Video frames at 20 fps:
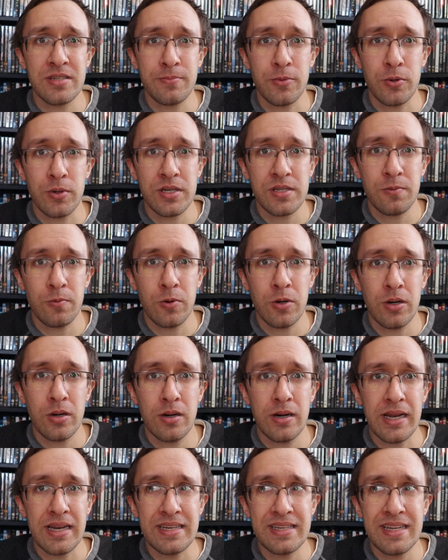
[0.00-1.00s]
sports
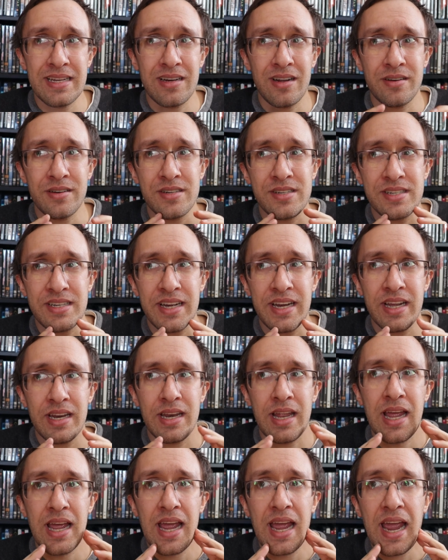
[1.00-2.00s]
were, and didn't
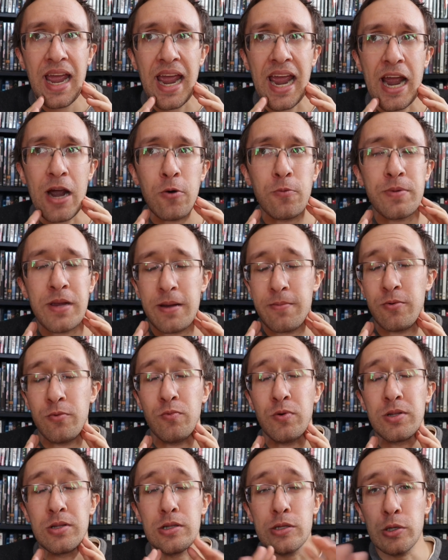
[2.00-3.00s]
understand how people
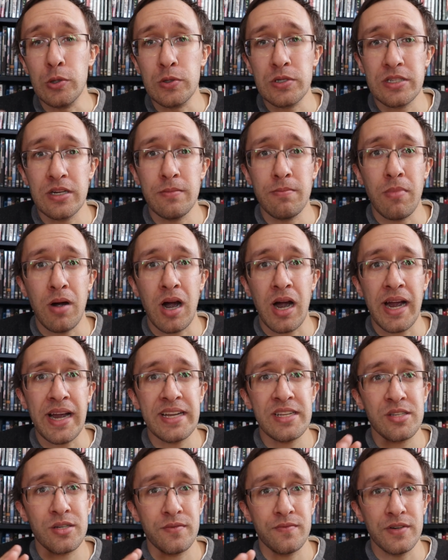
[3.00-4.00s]
would lose their
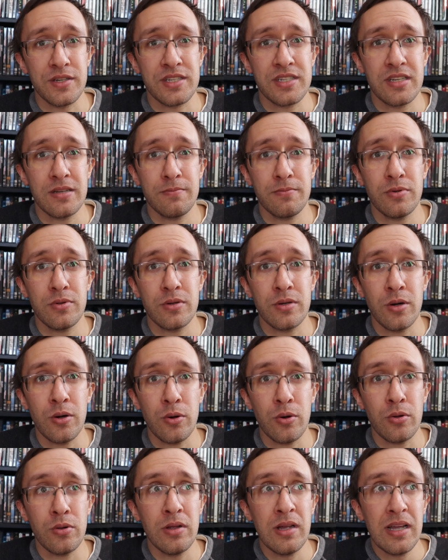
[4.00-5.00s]
minds over a simple
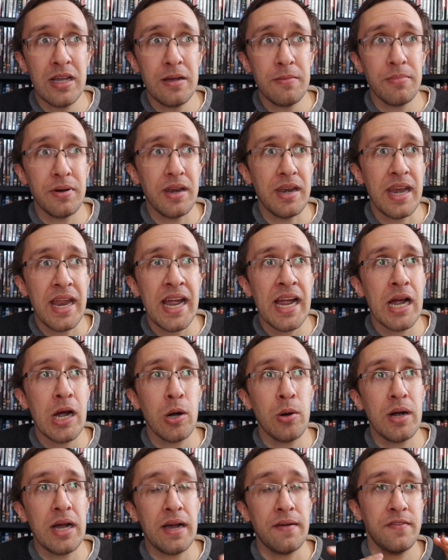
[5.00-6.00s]
goal, but
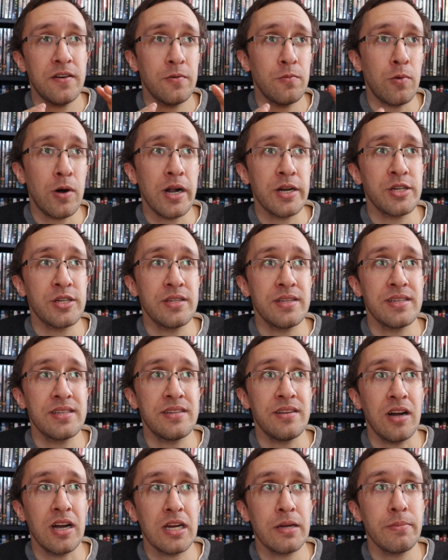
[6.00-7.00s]
now, after watching this
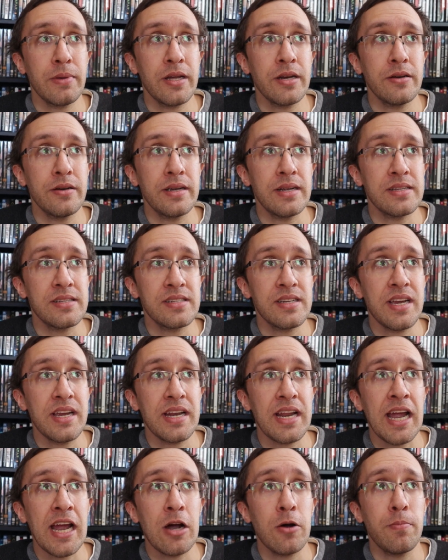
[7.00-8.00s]
documentary and
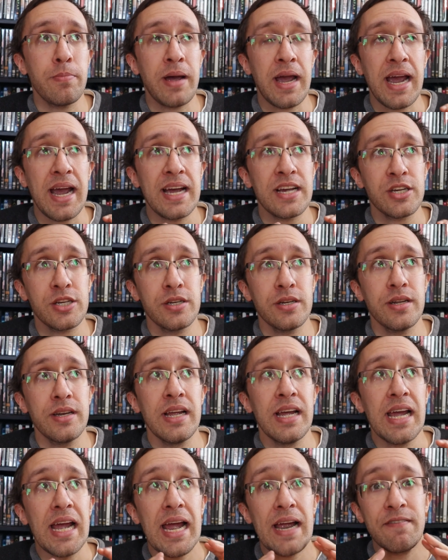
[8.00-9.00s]
seeing how passionate
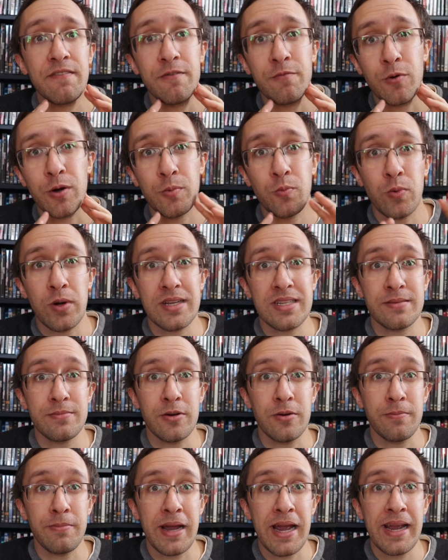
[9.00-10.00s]
everyone was
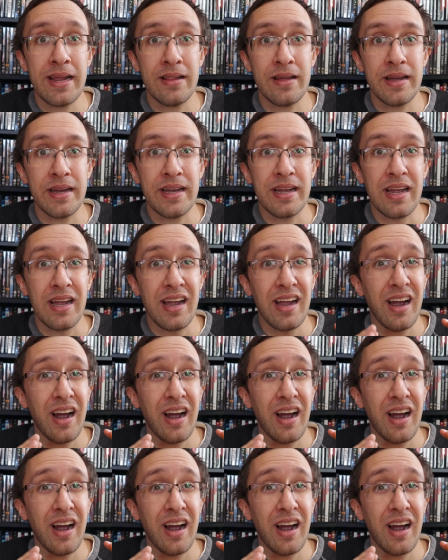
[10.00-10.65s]
about Pele,